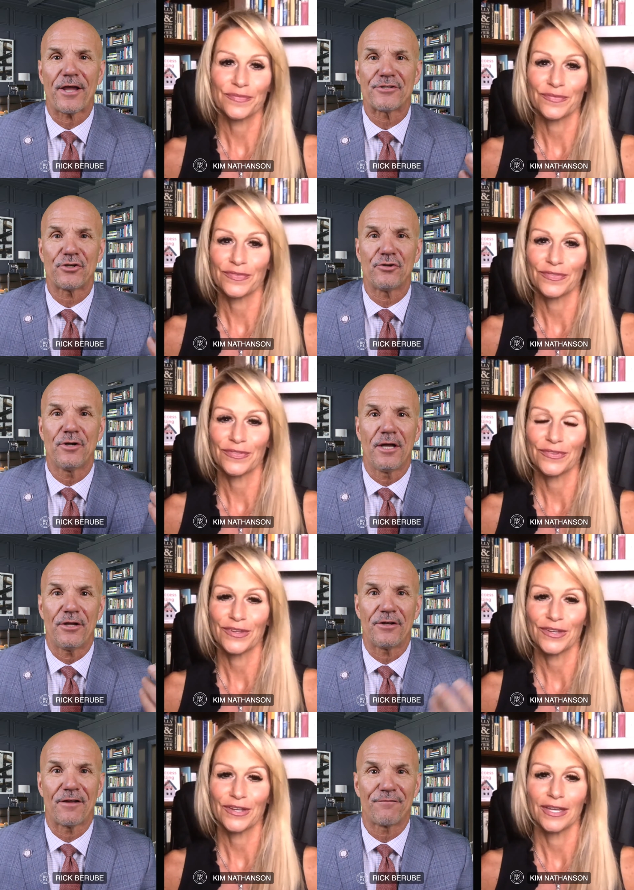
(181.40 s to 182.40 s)
Speaker 1: okay, so you
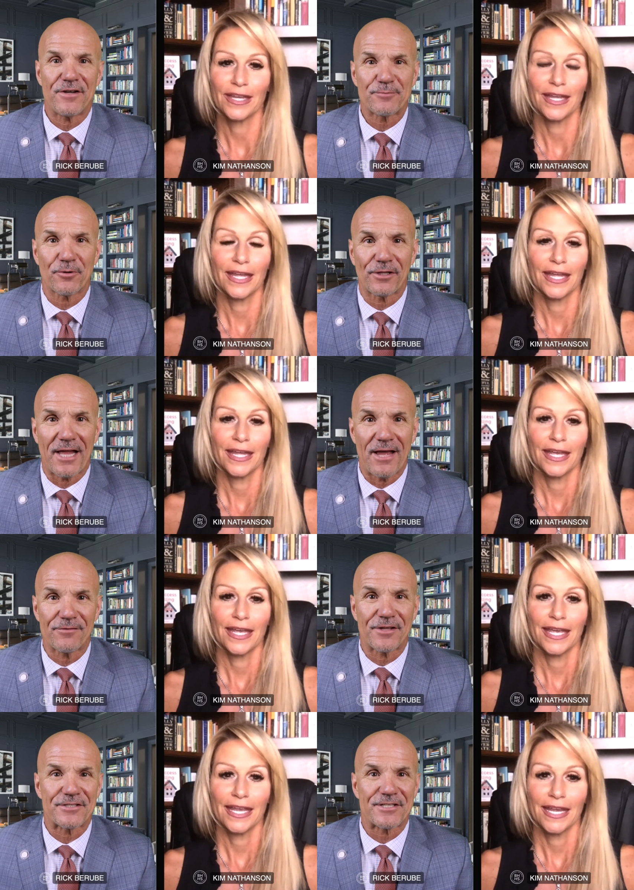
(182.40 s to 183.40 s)
you got Facebook Live.
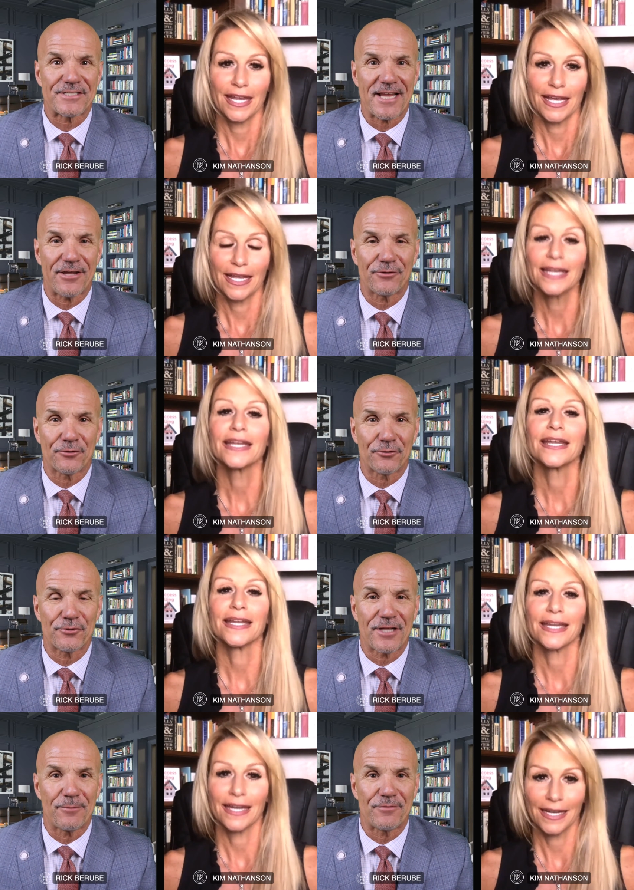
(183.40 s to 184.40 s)
I think it's the second or
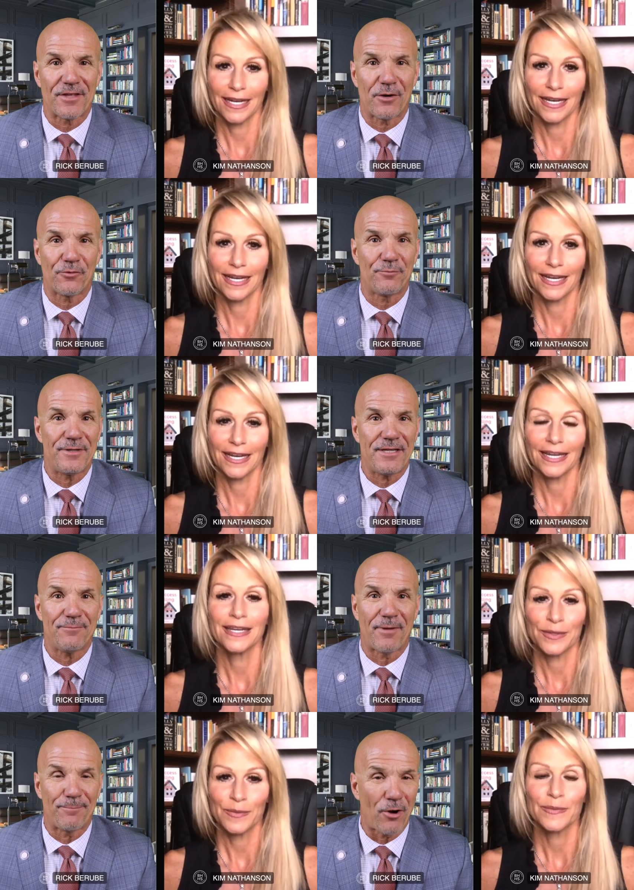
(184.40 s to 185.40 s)
third time you've done it with me,
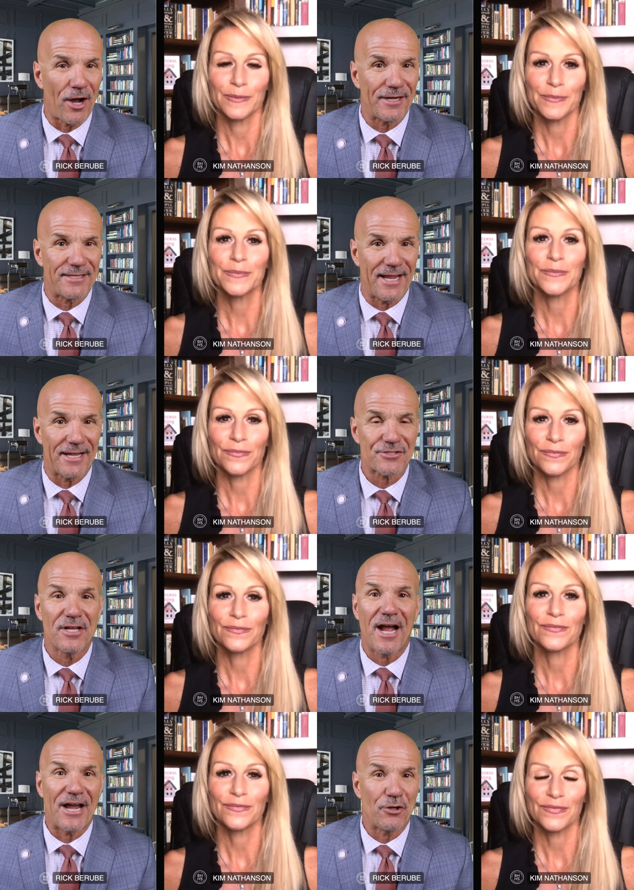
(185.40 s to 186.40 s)
my podcast.
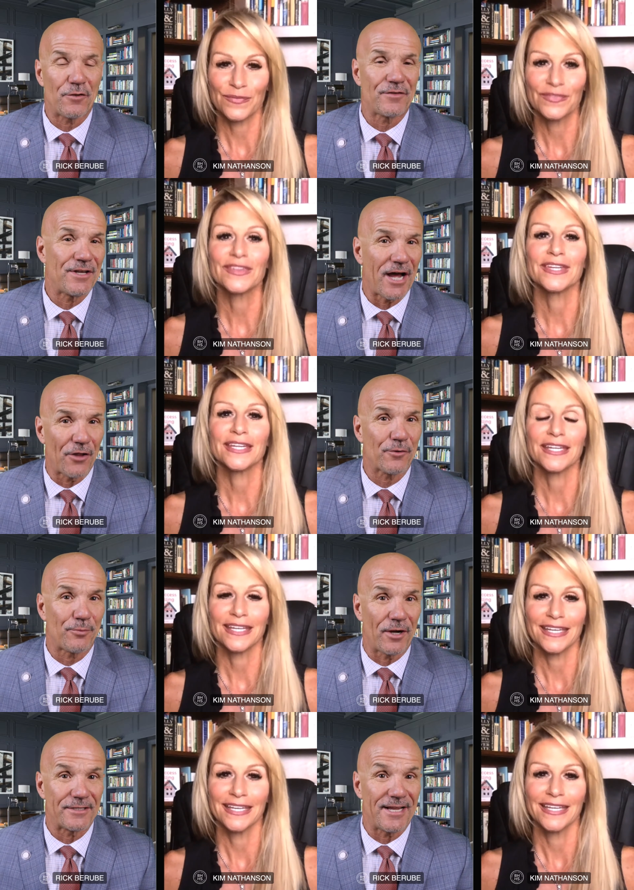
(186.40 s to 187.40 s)
I know you've done other
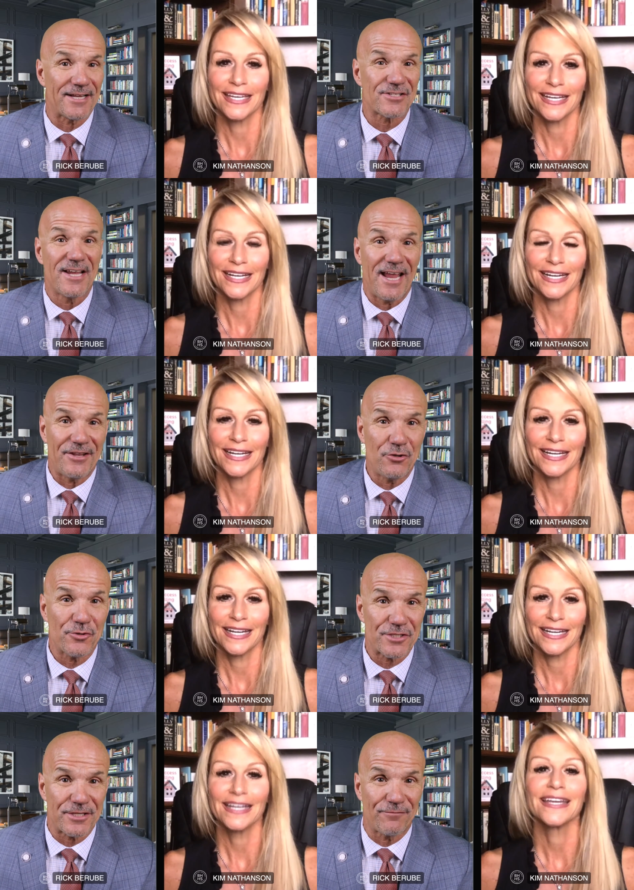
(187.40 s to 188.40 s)
podcasts, and you
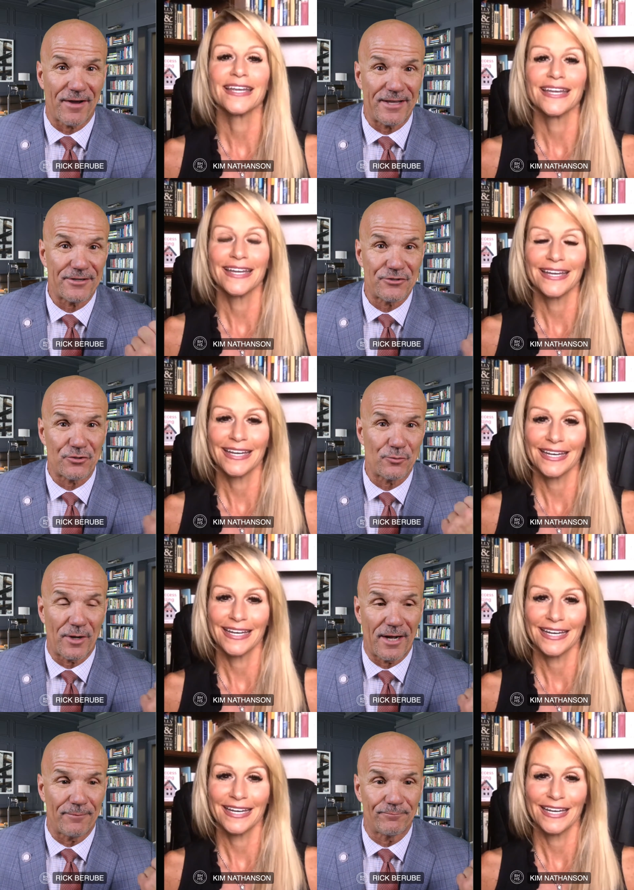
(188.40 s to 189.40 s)
were just invited
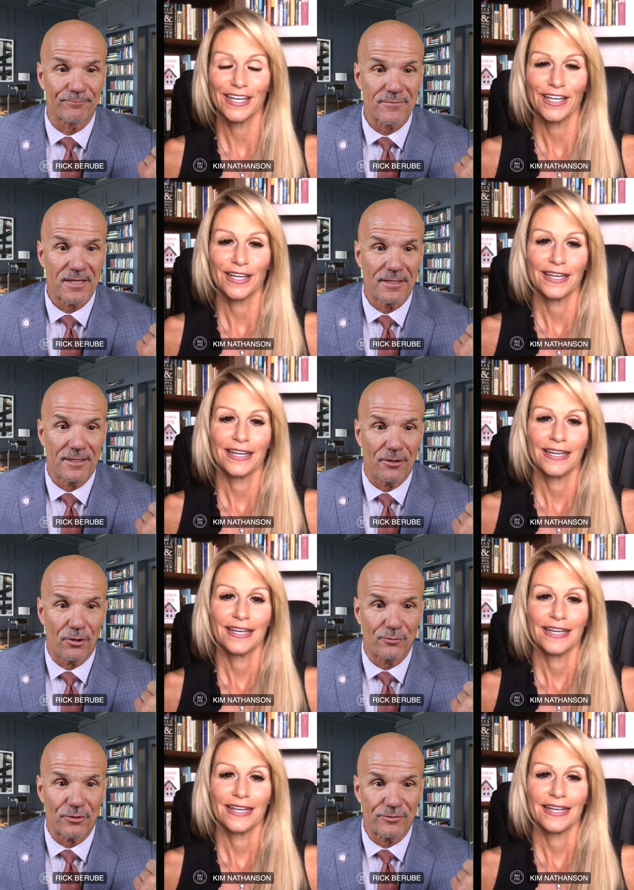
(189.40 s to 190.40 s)
to. Um,
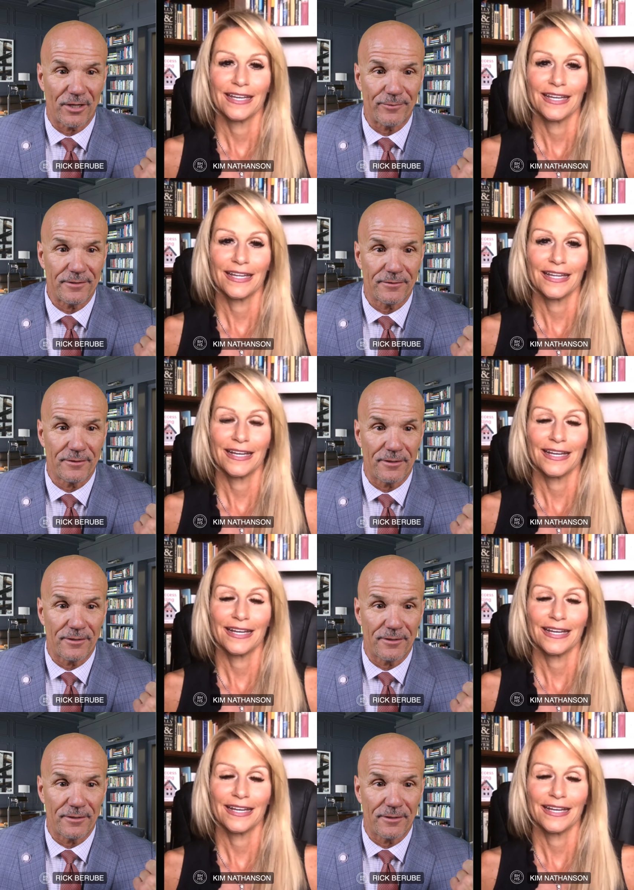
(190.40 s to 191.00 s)
oh, don't tell me.